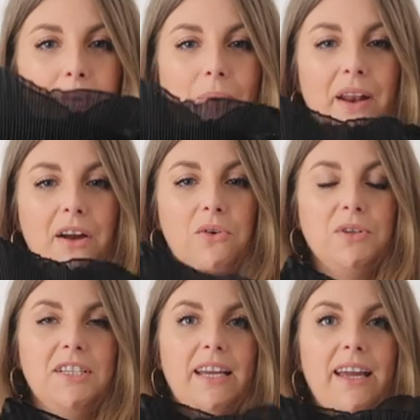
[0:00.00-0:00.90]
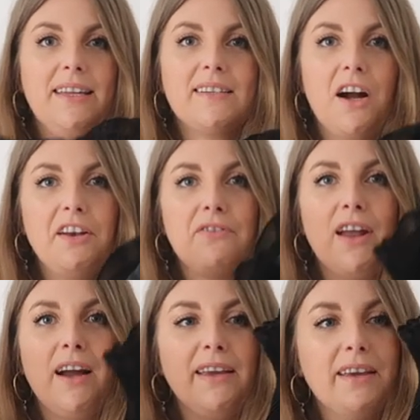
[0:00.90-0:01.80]
when I ordered it. It's kind of
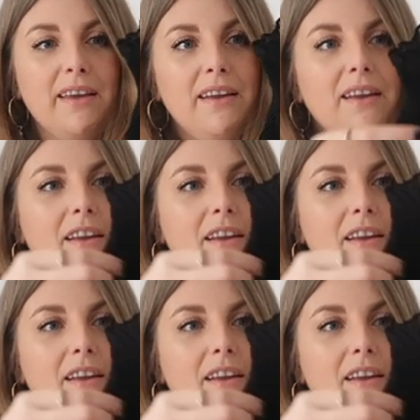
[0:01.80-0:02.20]
like